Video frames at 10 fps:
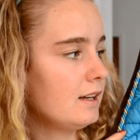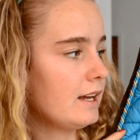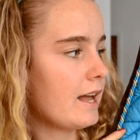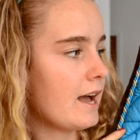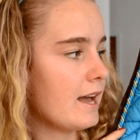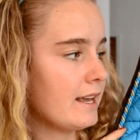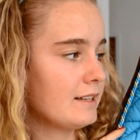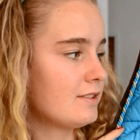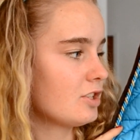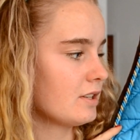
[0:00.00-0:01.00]

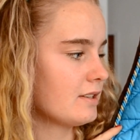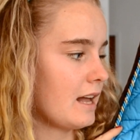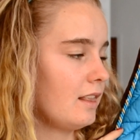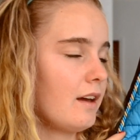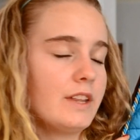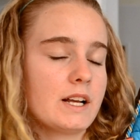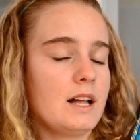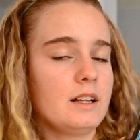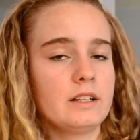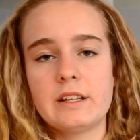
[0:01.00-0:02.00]
it's just, I love the
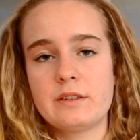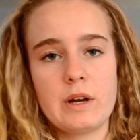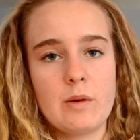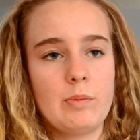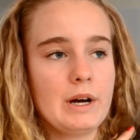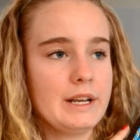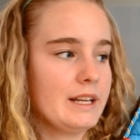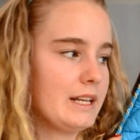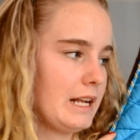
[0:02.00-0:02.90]
color, that's why I bought it.